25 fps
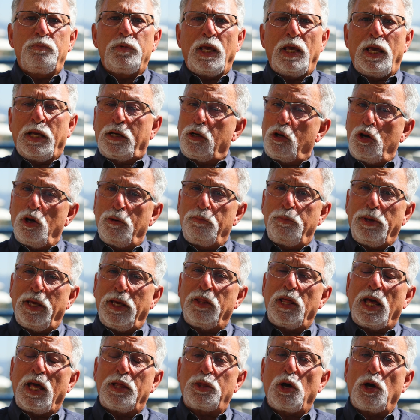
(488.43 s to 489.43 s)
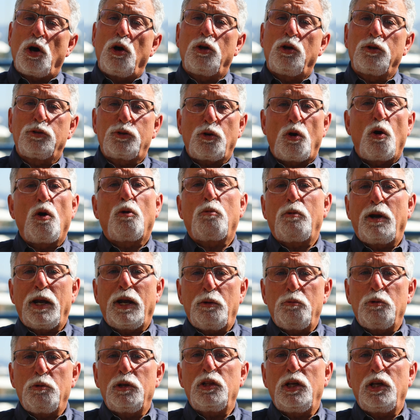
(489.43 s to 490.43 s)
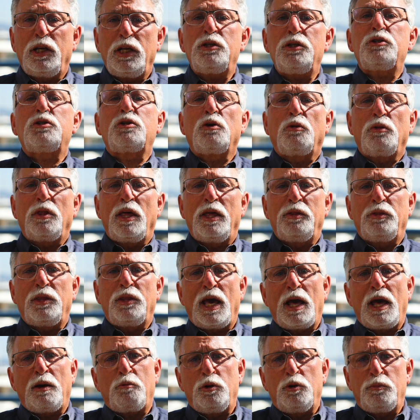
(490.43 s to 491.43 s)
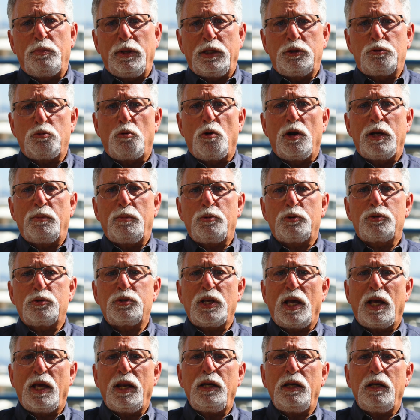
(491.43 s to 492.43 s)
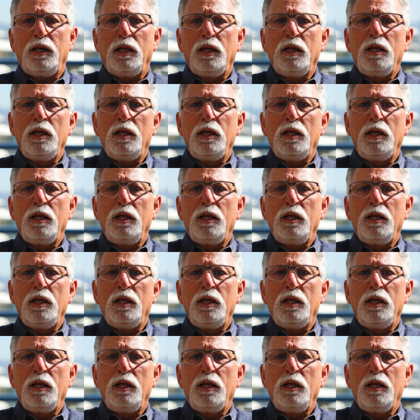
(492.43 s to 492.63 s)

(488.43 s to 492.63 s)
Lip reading: It could be that the hull's already released, so then that would be 20%.